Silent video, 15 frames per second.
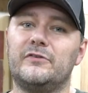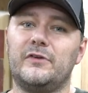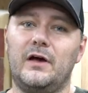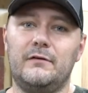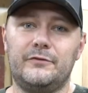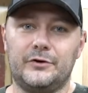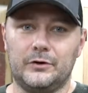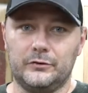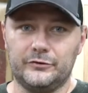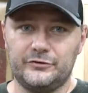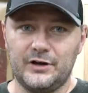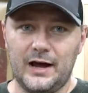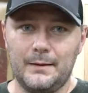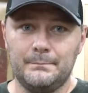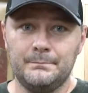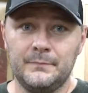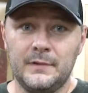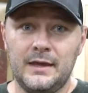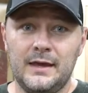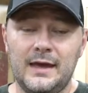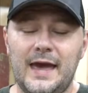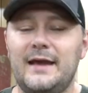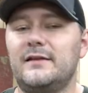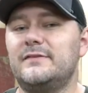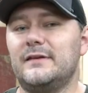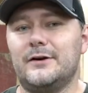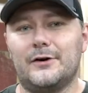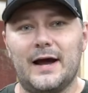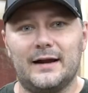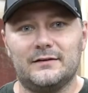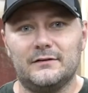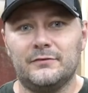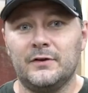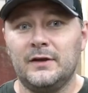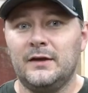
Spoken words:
of your own shop. And it's interactive.